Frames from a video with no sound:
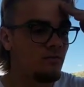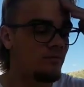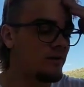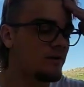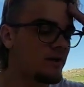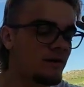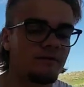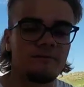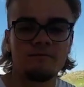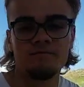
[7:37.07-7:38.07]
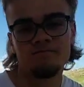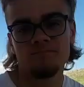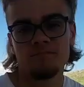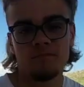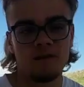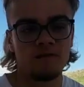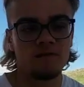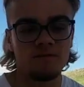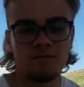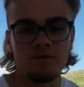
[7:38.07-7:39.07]
But yeah, that's
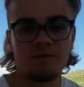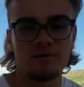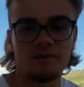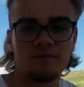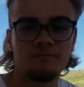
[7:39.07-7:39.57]
pretty much it.